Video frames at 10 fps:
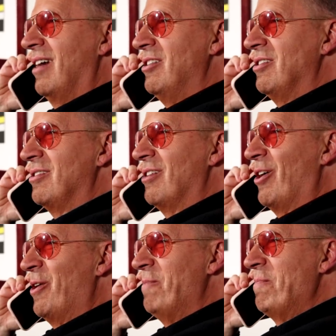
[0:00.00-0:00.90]
I just
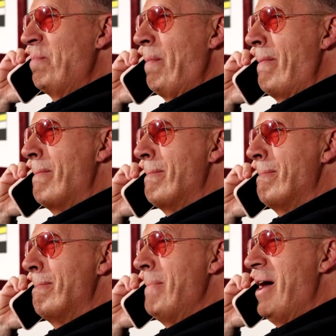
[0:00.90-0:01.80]
saw it.
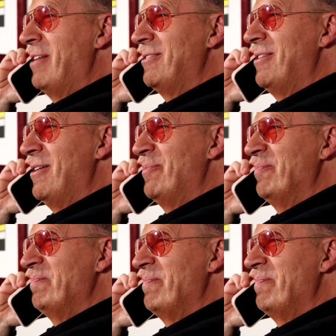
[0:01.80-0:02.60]
Now it's done.